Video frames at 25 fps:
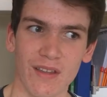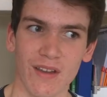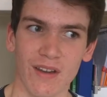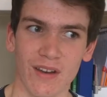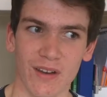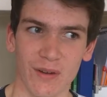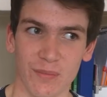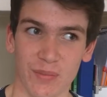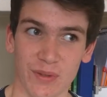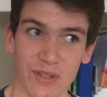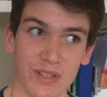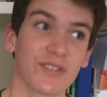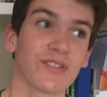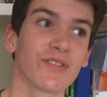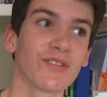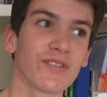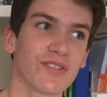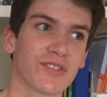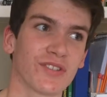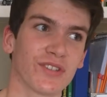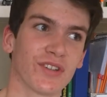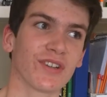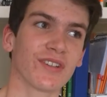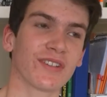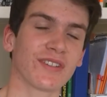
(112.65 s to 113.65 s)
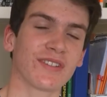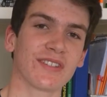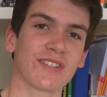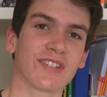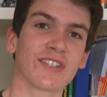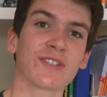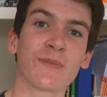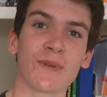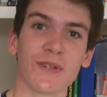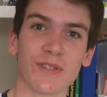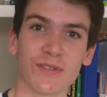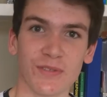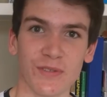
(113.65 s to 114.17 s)
But it's not just the
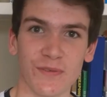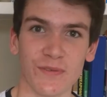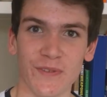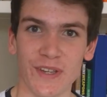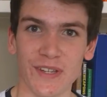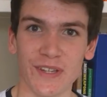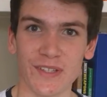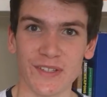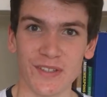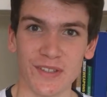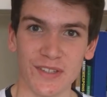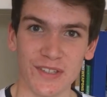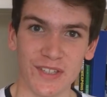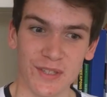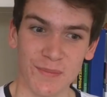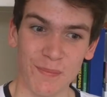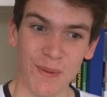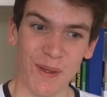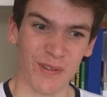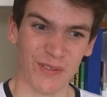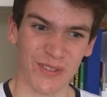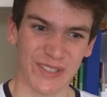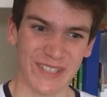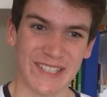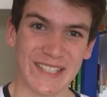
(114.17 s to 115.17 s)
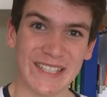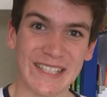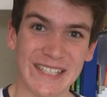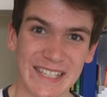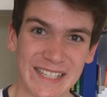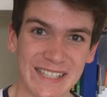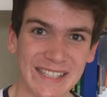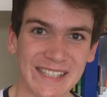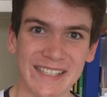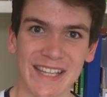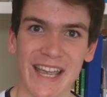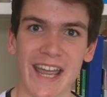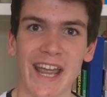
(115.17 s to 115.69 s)
special effects of the spells, it's
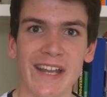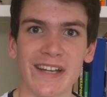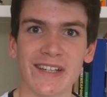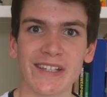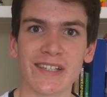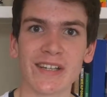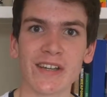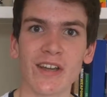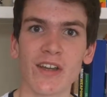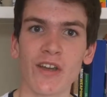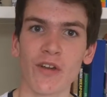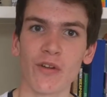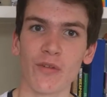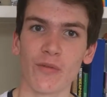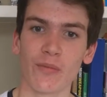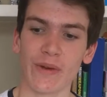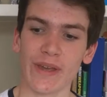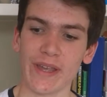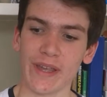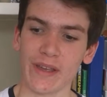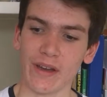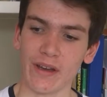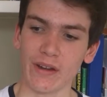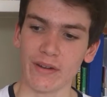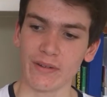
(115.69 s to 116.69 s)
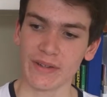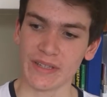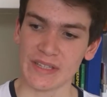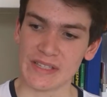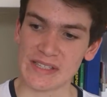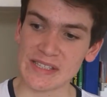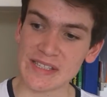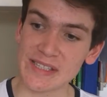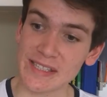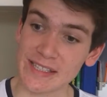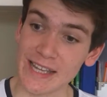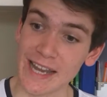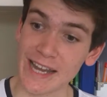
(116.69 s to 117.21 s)
the set. We are
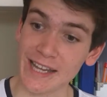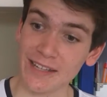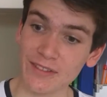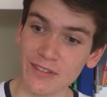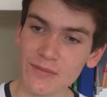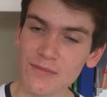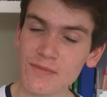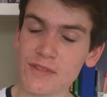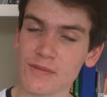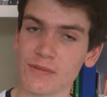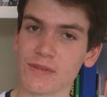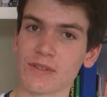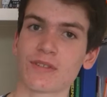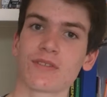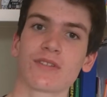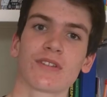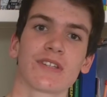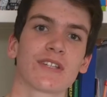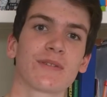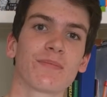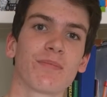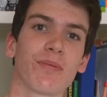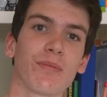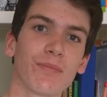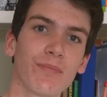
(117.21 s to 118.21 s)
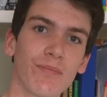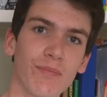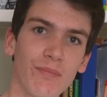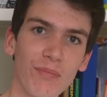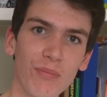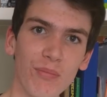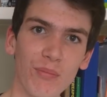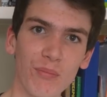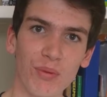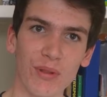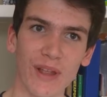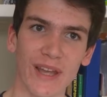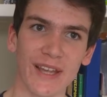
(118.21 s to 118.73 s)
in sanctums, which are these
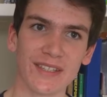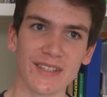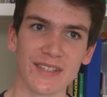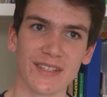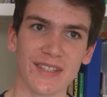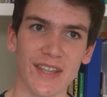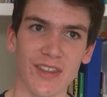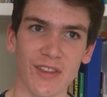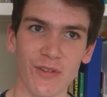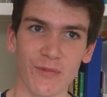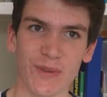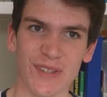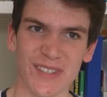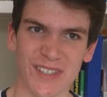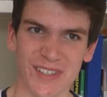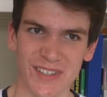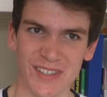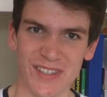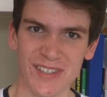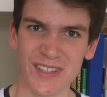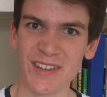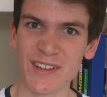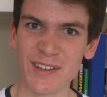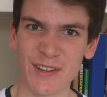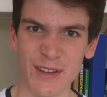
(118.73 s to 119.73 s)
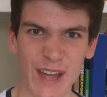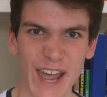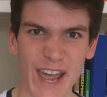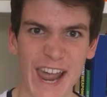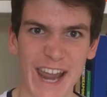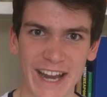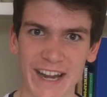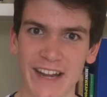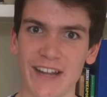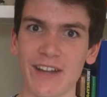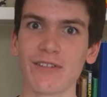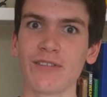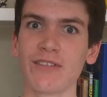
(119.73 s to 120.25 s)
places that the wizards
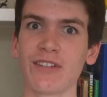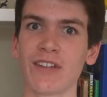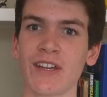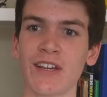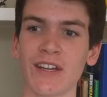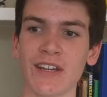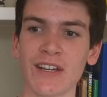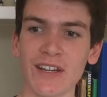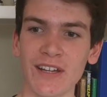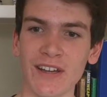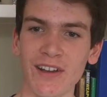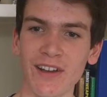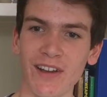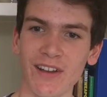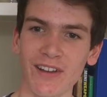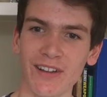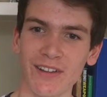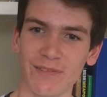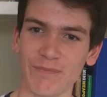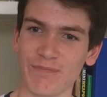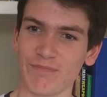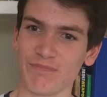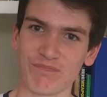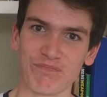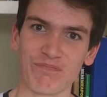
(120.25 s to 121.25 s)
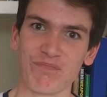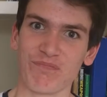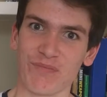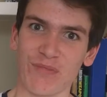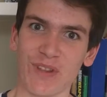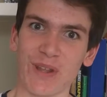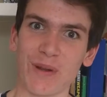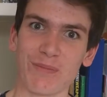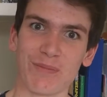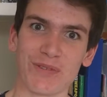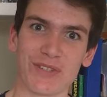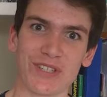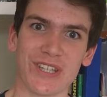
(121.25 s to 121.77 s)
hang out,
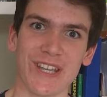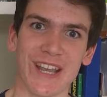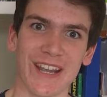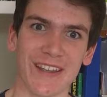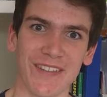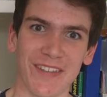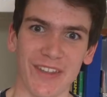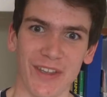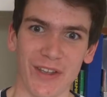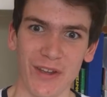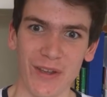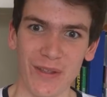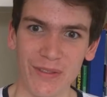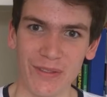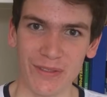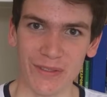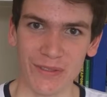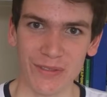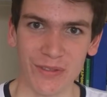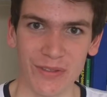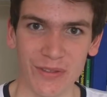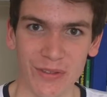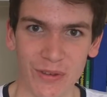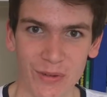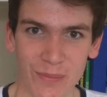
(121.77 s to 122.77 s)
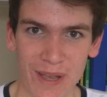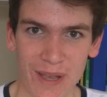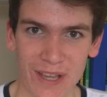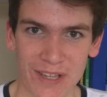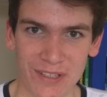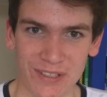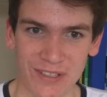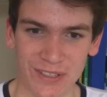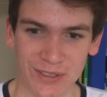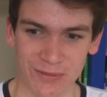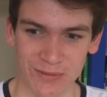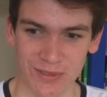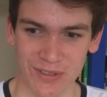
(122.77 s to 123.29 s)
protect the earth and
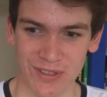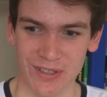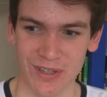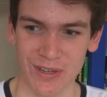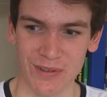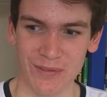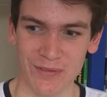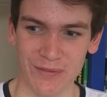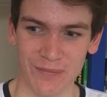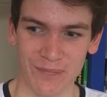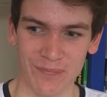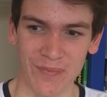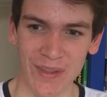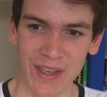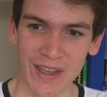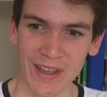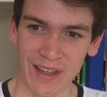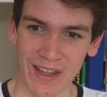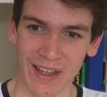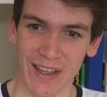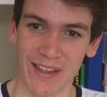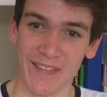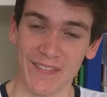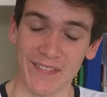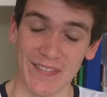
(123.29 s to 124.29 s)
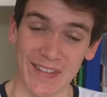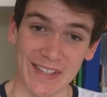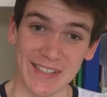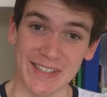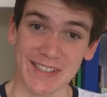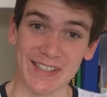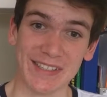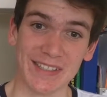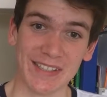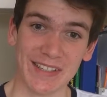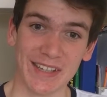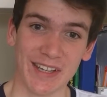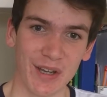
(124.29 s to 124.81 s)
magical stuff, and
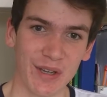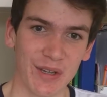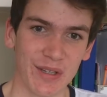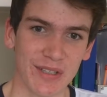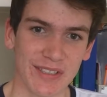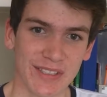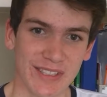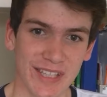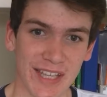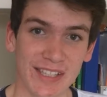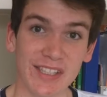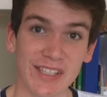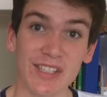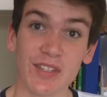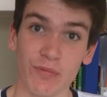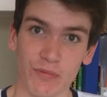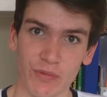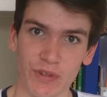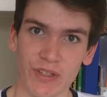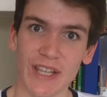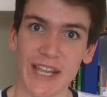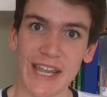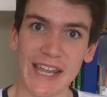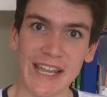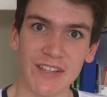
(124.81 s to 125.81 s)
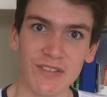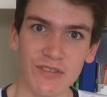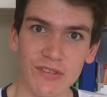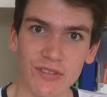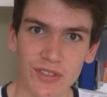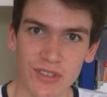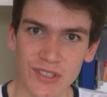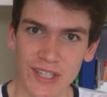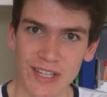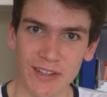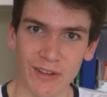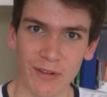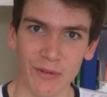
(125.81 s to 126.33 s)
these sets are really
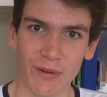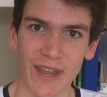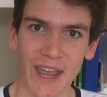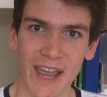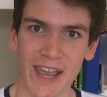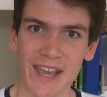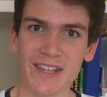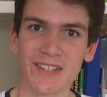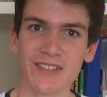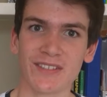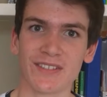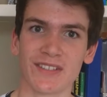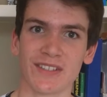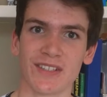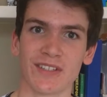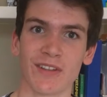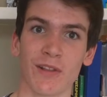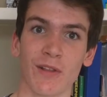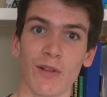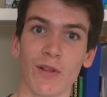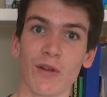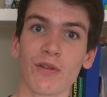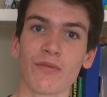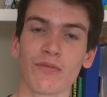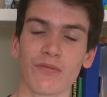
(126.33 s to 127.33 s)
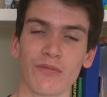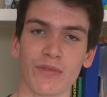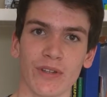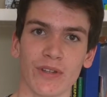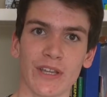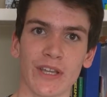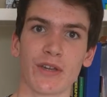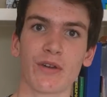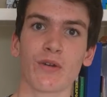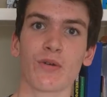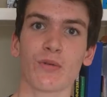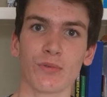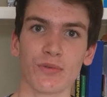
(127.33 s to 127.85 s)
interesting locations, and a lot of
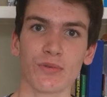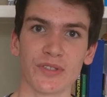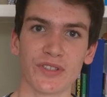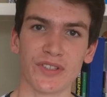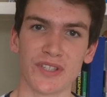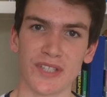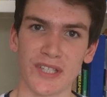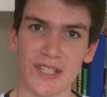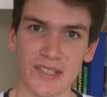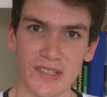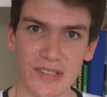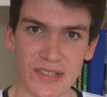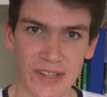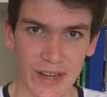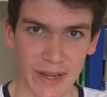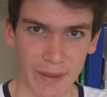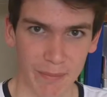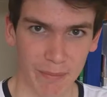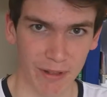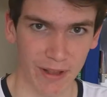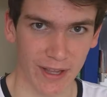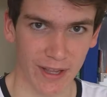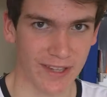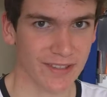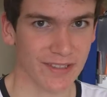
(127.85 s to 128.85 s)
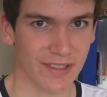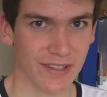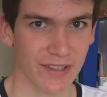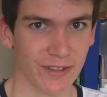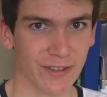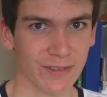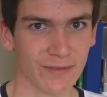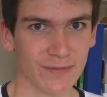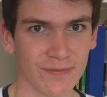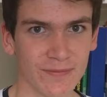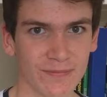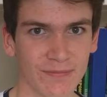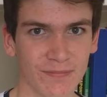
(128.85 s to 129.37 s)
really cool scenes take place here.
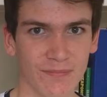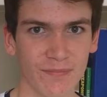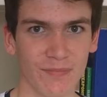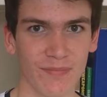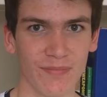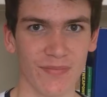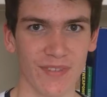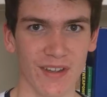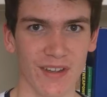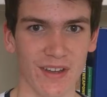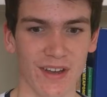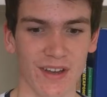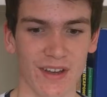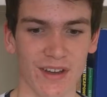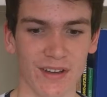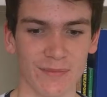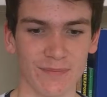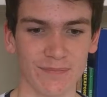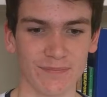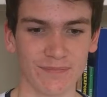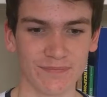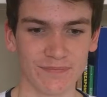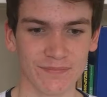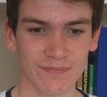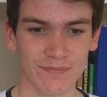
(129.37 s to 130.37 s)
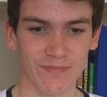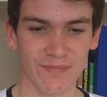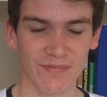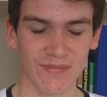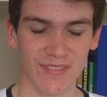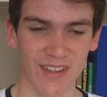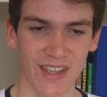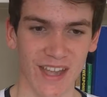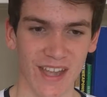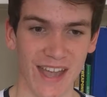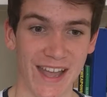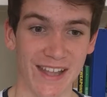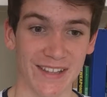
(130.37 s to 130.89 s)

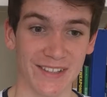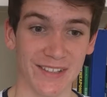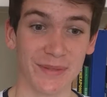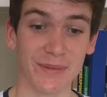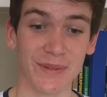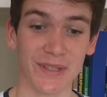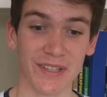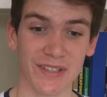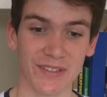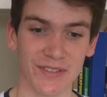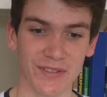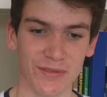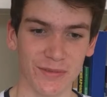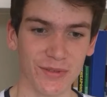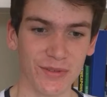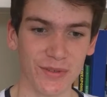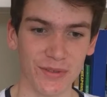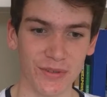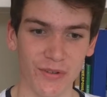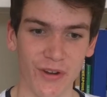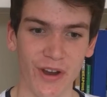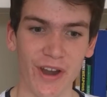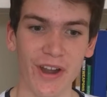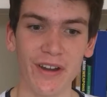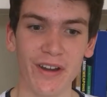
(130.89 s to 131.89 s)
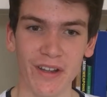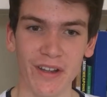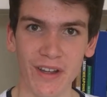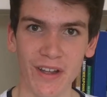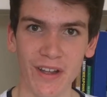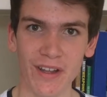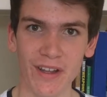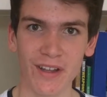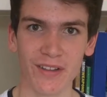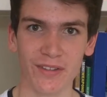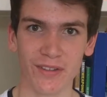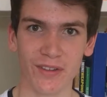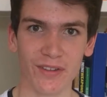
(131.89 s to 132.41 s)
And something that's also great,
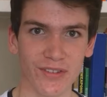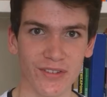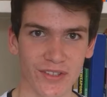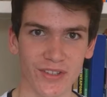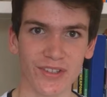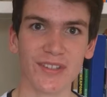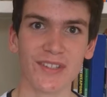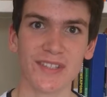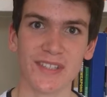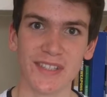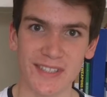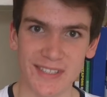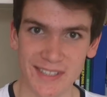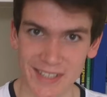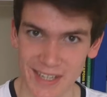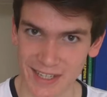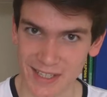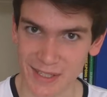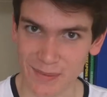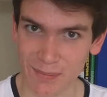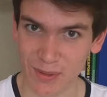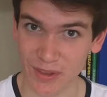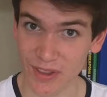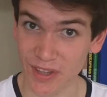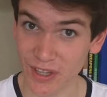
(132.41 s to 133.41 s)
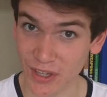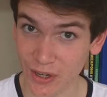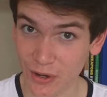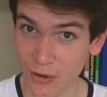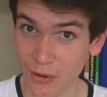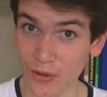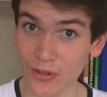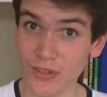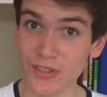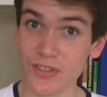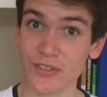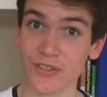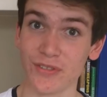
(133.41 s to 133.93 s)
not just the sets but the
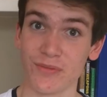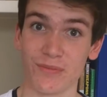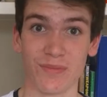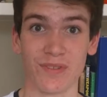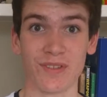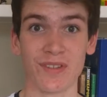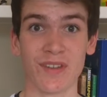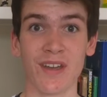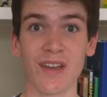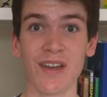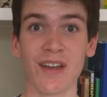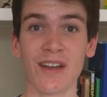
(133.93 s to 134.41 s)
costumes.